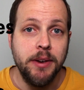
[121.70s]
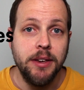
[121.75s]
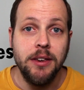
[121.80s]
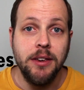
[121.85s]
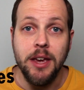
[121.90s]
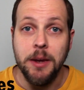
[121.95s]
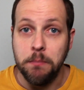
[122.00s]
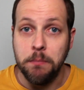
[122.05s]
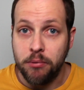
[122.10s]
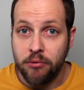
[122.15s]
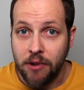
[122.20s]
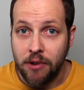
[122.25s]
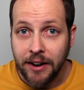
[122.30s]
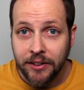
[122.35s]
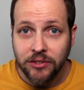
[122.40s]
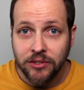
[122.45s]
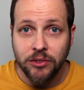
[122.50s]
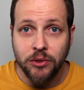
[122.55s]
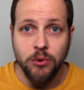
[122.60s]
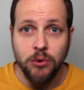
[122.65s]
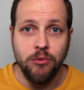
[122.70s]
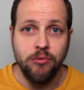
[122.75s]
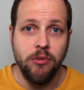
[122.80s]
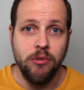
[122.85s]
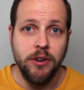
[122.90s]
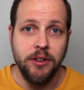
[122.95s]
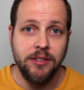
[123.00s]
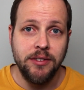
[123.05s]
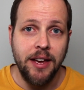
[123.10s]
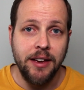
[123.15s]
it impractical for
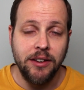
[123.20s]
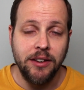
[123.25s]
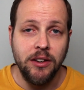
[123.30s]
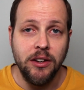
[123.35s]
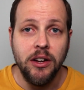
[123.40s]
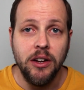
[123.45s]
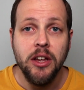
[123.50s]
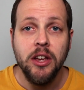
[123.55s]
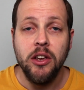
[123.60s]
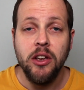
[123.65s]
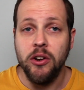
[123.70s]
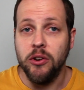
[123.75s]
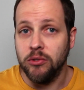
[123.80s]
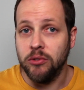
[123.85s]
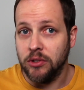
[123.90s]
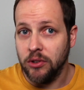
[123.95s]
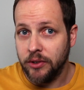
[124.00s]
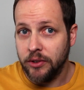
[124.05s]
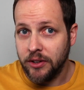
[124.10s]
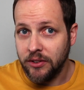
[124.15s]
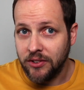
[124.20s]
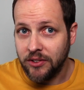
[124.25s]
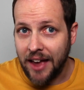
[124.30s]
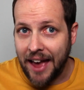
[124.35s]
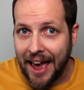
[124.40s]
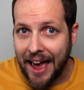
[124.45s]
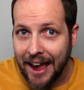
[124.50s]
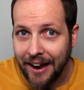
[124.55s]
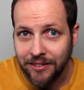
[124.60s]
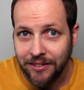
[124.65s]
an attacker who's looking to
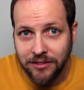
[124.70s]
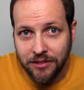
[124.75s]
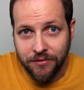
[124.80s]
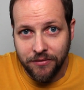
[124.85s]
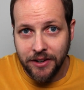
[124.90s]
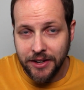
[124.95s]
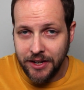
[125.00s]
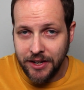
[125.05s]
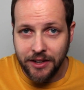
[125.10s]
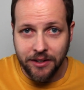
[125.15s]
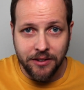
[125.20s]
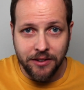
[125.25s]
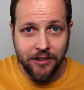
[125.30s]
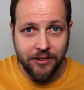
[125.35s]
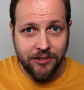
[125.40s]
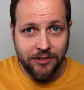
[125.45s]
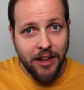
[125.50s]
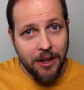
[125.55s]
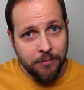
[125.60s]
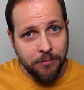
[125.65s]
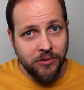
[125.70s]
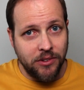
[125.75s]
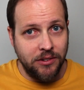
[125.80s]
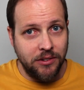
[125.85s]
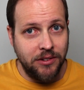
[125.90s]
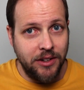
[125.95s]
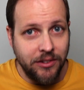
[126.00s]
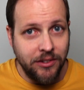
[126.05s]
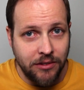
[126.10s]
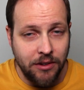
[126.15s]
actively intercept
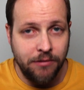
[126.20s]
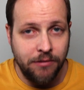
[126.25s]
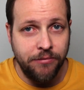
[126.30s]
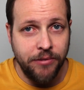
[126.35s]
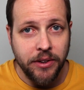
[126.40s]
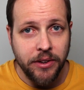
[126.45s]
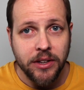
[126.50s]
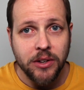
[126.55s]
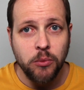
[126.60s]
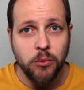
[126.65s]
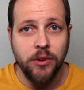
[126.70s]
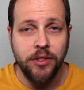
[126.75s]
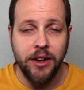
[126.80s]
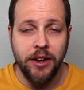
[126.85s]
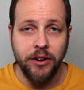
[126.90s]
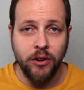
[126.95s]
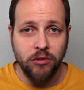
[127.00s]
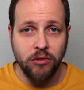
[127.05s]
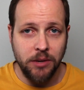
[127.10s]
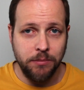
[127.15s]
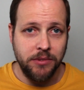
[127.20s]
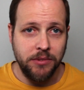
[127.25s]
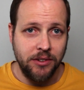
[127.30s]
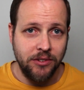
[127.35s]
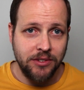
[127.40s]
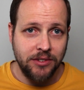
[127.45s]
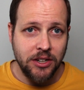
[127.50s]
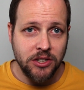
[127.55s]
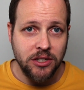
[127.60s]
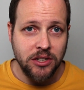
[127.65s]
and interfere with an encrypted
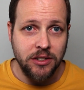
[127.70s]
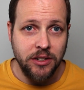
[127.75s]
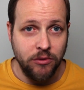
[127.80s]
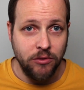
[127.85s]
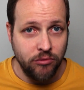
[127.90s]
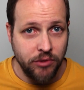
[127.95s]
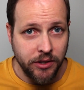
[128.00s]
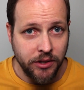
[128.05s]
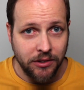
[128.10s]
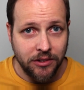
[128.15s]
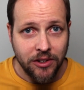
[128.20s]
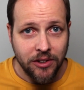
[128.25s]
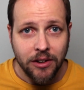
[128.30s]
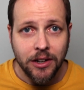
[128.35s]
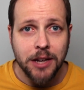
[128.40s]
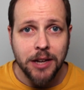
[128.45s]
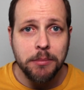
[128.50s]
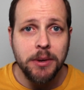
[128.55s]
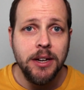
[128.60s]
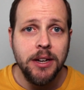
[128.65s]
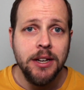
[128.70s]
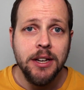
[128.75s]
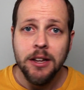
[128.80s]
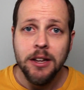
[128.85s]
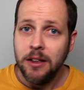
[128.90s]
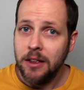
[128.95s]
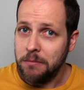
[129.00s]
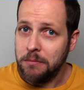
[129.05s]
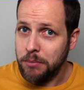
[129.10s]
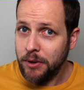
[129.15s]
session in real time,
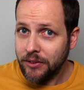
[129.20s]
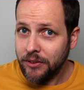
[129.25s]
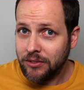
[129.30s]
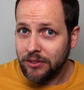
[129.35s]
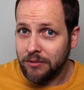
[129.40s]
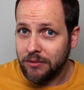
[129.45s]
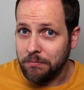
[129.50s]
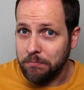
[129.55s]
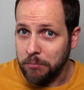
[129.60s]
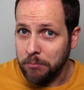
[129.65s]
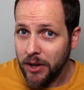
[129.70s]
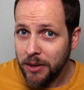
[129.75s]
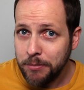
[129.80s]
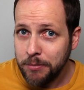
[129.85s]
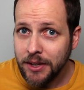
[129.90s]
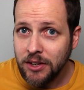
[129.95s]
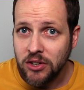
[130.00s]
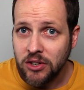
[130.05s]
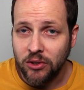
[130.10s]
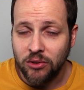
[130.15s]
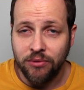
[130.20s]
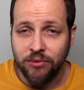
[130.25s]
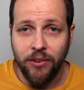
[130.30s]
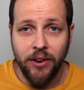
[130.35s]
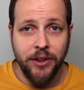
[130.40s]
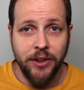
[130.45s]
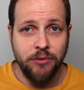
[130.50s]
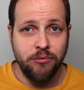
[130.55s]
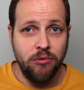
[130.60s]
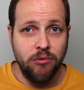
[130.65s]
but might be just
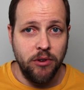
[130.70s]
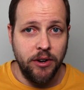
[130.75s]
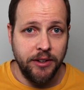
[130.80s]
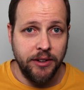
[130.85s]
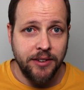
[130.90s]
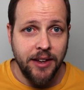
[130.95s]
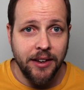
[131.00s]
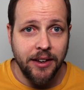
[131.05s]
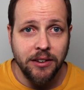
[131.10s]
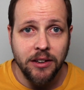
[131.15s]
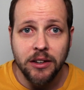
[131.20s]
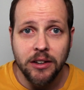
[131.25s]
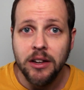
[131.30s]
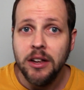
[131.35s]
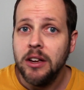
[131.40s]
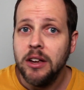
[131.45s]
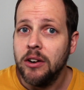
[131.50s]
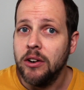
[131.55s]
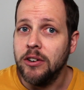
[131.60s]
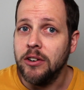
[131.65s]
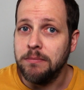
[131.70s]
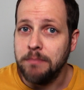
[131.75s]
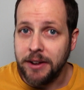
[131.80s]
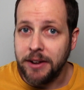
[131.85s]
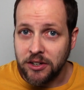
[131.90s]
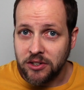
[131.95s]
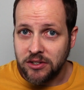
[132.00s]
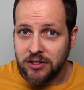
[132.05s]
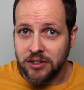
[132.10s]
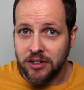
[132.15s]
fine for an attacker who's
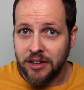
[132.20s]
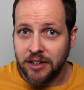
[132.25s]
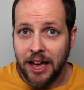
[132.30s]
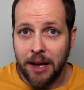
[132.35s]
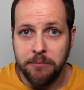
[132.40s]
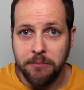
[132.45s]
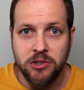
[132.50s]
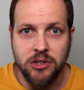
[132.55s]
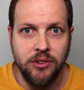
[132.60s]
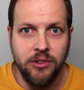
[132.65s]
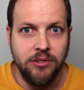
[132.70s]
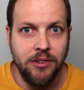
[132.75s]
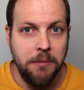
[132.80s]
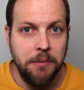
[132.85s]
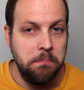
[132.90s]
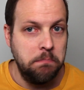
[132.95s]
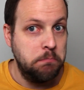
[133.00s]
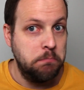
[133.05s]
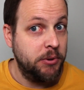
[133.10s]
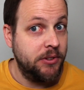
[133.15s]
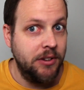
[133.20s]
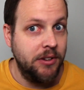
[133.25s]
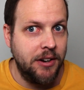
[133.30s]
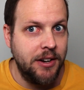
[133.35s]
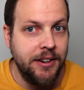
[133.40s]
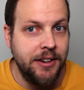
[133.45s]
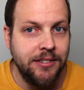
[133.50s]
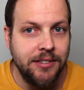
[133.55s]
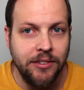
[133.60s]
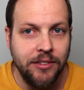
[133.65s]
managed to capture some
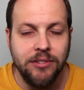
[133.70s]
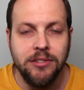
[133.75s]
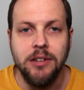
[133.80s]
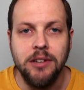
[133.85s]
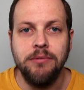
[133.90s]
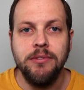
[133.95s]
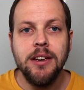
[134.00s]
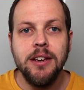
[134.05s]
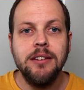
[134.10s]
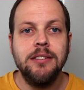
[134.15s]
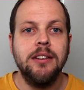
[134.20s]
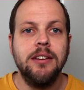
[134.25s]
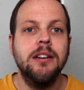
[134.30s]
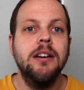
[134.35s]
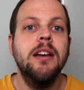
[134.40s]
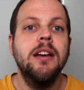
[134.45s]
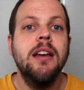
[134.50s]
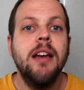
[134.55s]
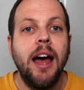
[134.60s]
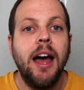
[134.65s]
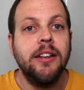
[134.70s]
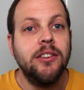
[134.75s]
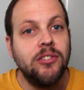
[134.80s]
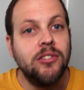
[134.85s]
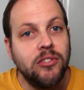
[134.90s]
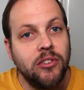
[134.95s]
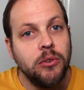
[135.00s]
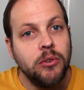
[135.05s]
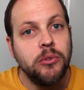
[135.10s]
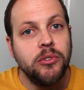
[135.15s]
particularly sensitive data and
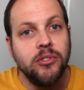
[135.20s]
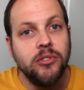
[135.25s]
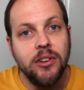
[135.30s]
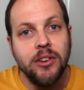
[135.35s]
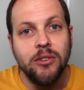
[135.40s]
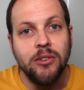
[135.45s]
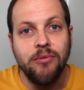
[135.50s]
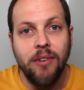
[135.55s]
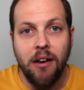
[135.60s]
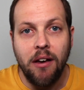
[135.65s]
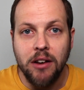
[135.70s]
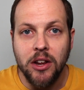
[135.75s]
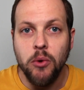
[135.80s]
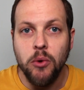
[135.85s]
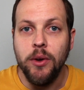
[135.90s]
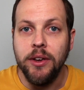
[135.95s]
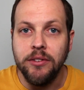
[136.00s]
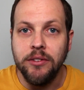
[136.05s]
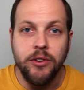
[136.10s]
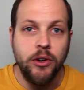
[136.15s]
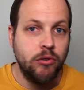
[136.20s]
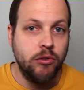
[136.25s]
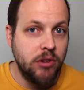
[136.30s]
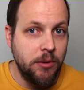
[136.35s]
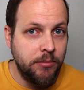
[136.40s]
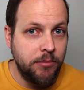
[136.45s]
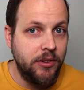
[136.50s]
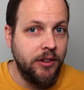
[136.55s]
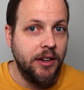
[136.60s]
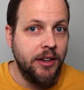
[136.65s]
still sees value in
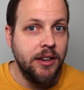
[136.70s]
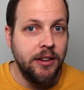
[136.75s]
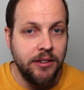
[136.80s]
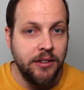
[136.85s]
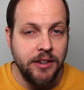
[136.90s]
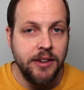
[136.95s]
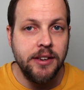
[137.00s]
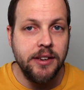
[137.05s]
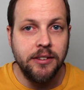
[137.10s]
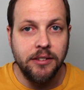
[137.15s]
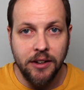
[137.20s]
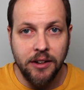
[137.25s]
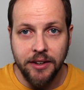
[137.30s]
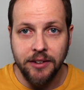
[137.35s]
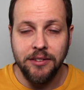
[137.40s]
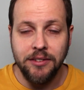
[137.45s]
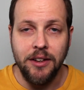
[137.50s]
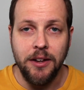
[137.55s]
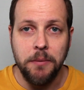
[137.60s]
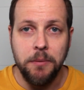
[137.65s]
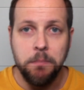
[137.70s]
decrypting it years later.